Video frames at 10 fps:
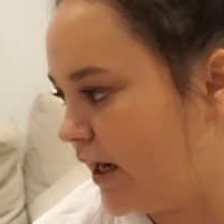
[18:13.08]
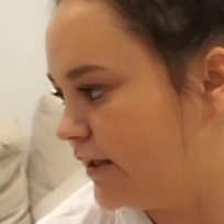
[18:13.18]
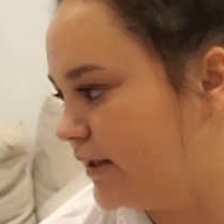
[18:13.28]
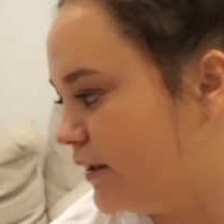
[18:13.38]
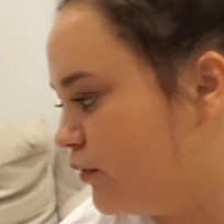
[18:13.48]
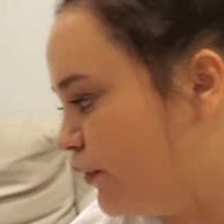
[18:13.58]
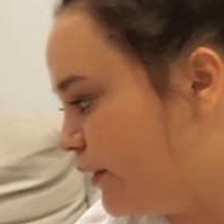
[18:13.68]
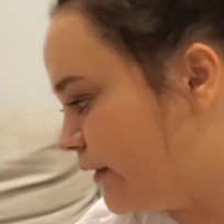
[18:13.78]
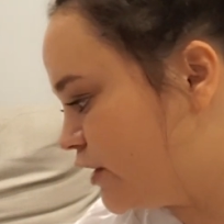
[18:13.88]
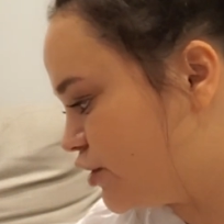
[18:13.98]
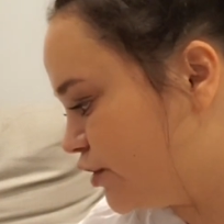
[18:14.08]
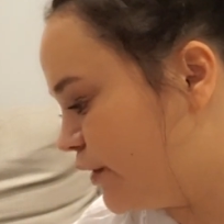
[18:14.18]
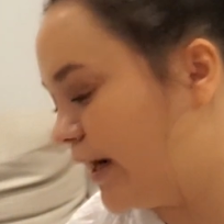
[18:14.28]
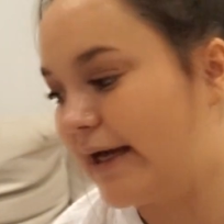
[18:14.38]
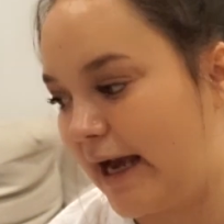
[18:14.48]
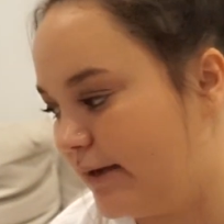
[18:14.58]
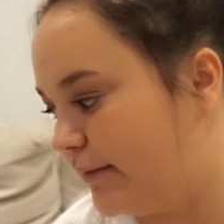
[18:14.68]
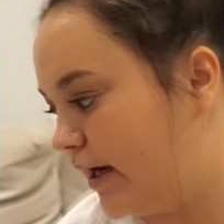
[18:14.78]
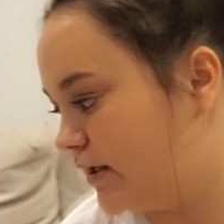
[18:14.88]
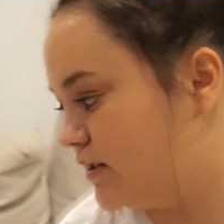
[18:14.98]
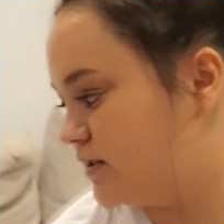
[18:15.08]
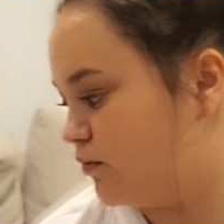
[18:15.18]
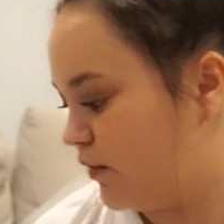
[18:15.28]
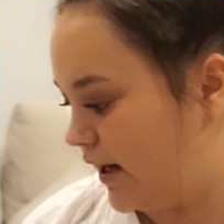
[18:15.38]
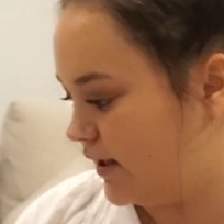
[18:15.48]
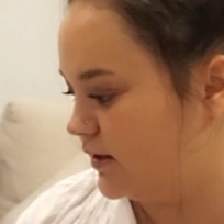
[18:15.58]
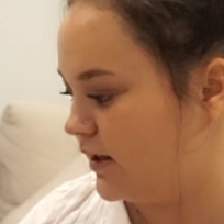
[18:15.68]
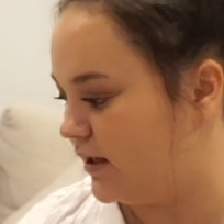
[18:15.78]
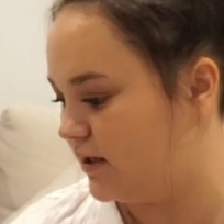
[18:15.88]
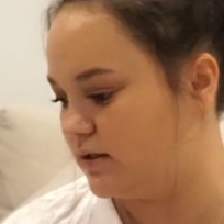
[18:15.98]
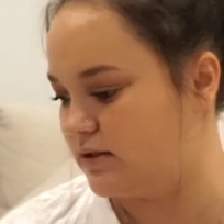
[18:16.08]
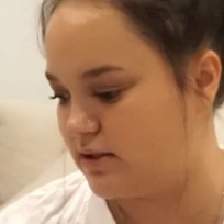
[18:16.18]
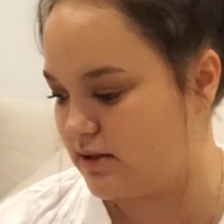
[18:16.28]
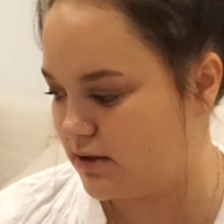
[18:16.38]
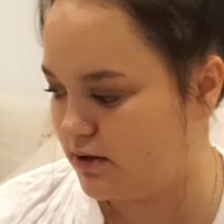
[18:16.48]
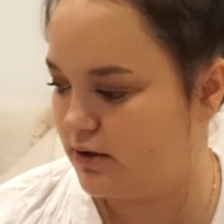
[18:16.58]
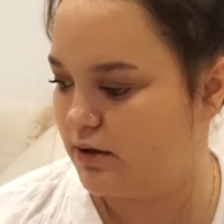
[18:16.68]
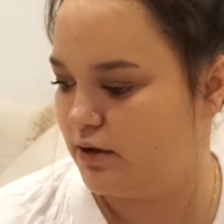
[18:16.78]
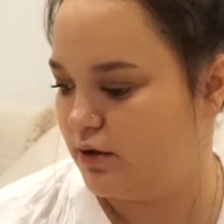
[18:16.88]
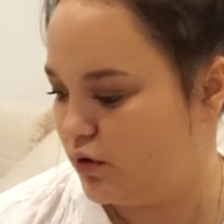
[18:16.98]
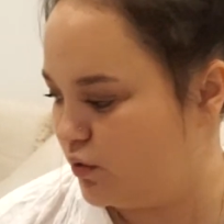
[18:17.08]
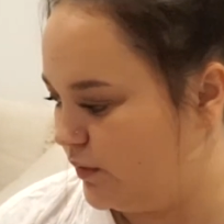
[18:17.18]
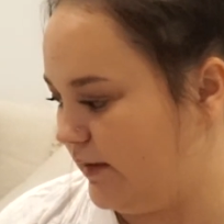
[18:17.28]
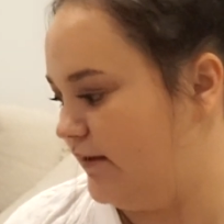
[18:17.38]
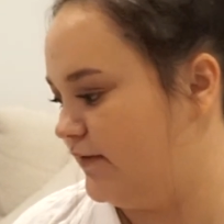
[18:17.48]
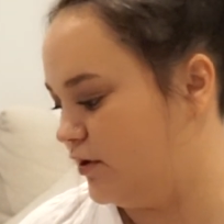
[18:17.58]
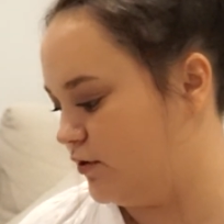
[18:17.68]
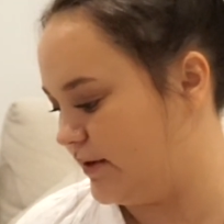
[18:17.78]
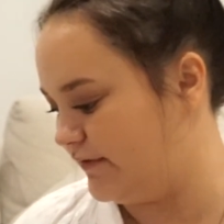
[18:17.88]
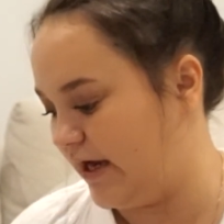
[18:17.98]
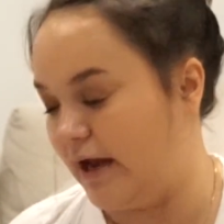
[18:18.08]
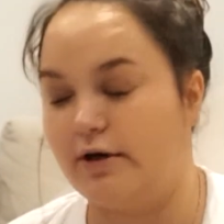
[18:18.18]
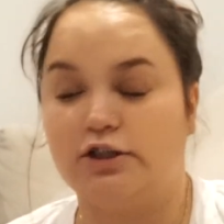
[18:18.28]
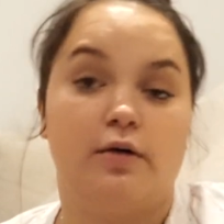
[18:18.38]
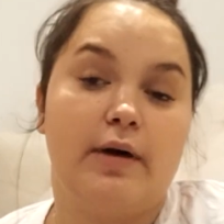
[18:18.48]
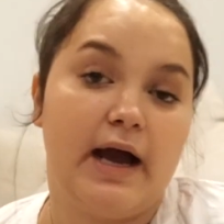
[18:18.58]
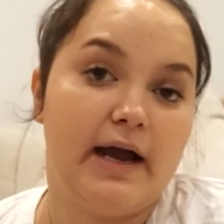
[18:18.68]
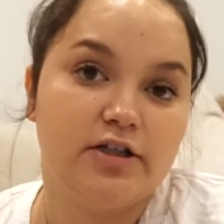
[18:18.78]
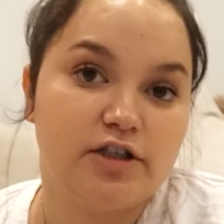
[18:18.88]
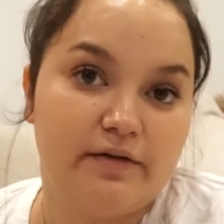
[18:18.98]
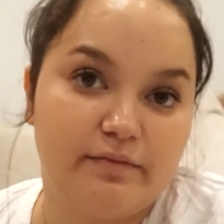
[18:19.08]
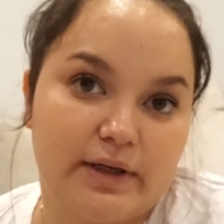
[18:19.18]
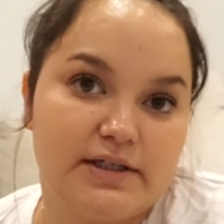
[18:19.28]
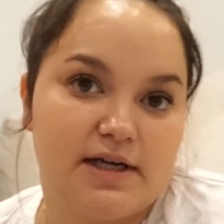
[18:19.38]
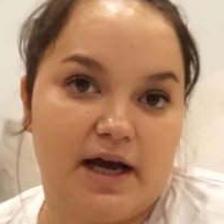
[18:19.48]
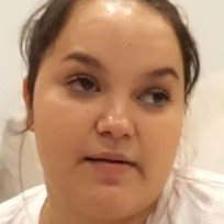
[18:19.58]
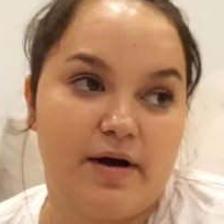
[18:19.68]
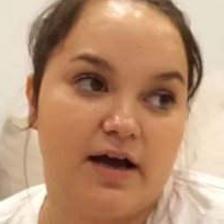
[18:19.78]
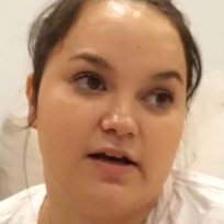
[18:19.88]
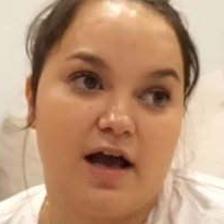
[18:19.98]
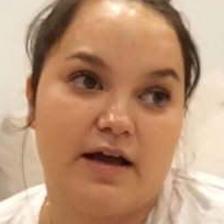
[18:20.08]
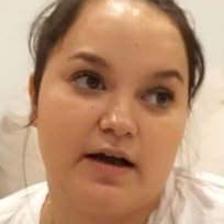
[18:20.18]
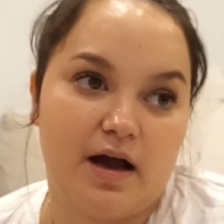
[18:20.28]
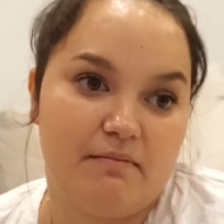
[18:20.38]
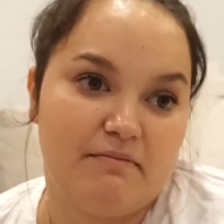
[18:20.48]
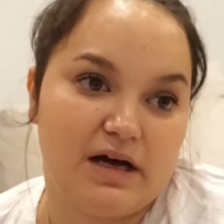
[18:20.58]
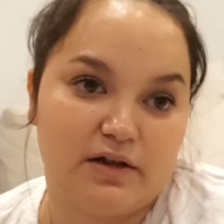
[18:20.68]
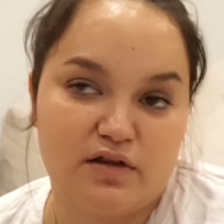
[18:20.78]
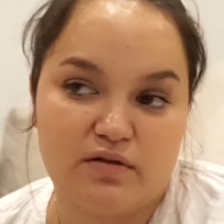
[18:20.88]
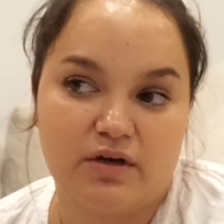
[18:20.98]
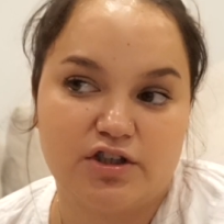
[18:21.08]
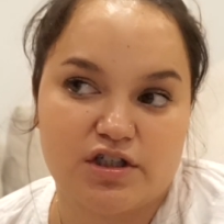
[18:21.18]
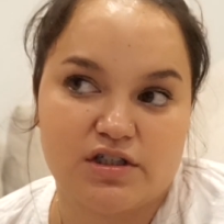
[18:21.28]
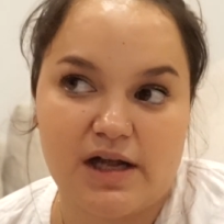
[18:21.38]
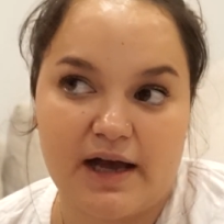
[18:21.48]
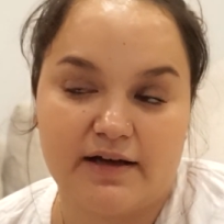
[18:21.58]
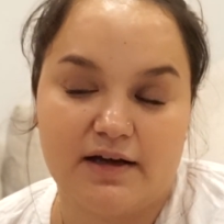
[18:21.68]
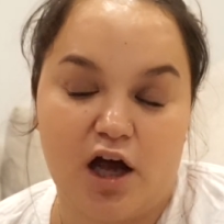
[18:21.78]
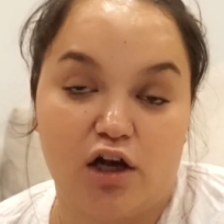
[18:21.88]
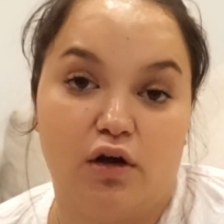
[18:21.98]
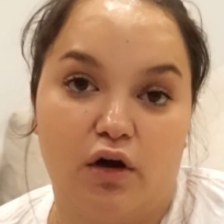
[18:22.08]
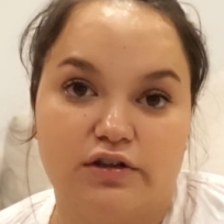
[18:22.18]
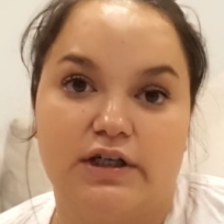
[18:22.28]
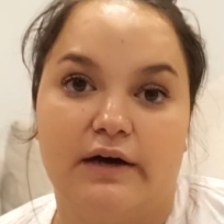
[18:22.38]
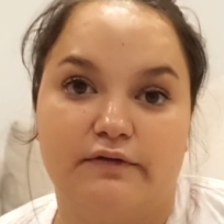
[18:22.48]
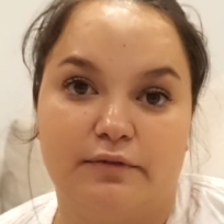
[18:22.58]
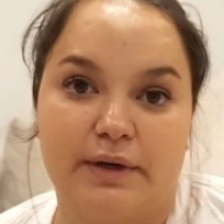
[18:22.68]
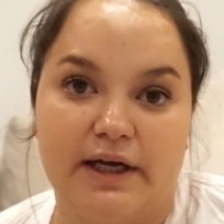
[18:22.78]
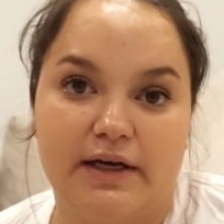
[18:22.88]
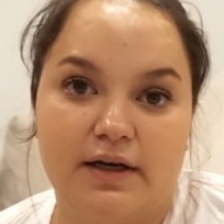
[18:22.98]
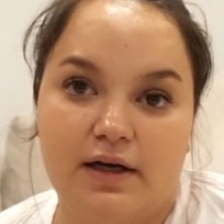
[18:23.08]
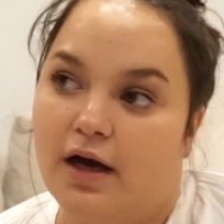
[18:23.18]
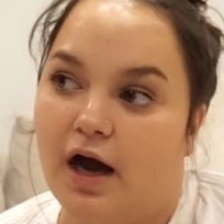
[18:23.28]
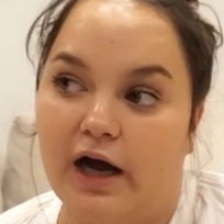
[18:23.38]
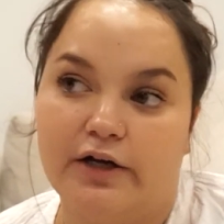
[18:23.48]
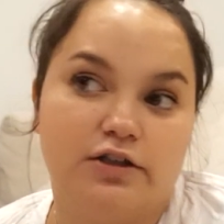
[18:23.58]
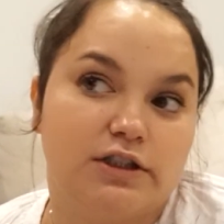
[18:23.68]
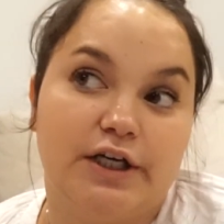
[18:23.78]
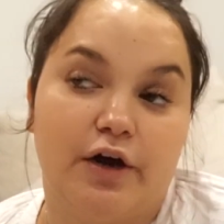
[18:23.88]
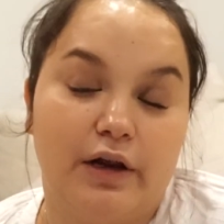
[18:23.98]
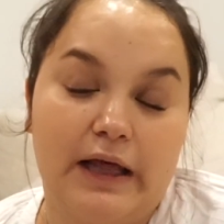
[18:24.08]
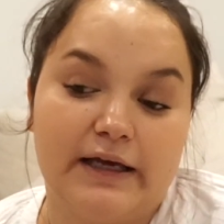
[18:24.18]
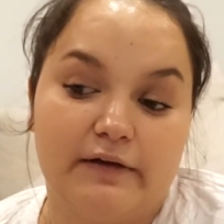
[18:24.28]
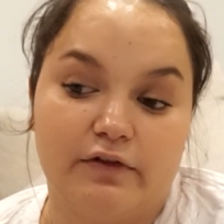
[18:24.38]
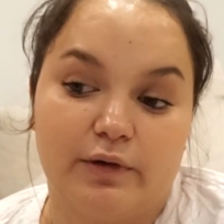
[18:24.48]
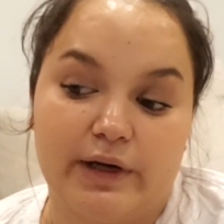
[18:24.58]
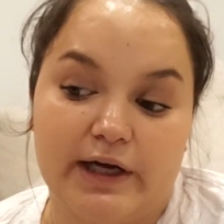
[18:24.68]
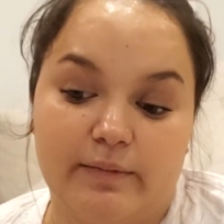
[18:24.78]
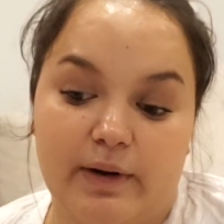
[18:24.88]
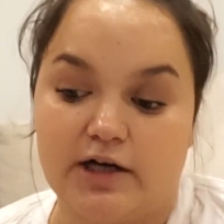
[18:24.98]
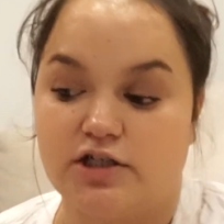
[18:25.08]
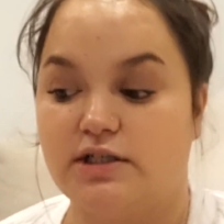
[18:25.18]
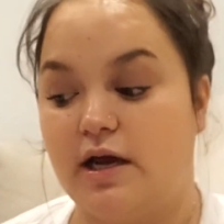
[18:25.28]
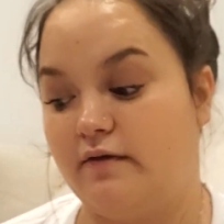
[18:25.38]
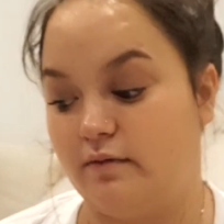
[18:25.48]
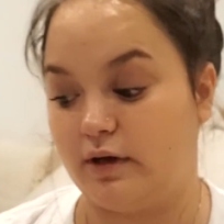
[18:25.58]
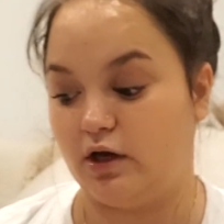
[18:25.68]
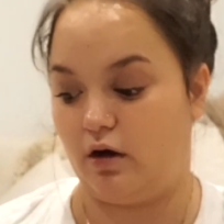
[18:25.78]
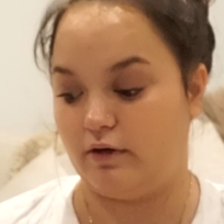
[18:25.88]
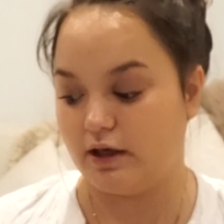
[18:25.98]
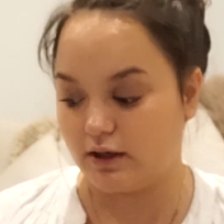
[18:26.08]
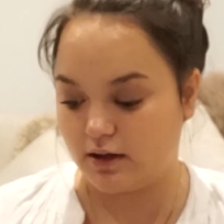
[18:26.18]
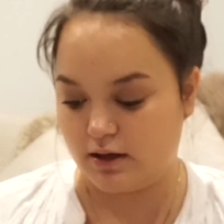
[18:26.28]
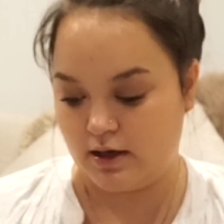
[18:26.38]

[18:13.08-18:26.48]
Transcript: And then we went to Kmart as well and we'll have a little bit of a Kmart shop. I actually haven't been to Kmart in like a month, which is like a long time for me. I usually go like every week, but I just haven't been going.